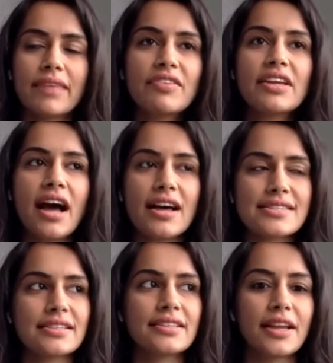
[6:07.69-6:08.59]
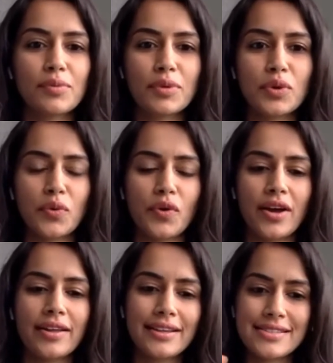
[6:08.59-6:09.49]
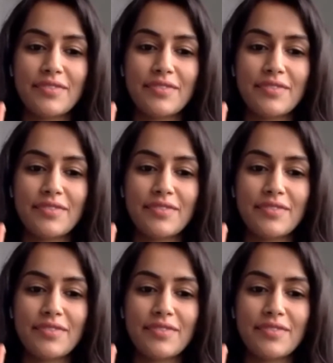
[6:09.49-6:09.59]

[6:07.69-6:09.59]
every asana that we do in yoga, that is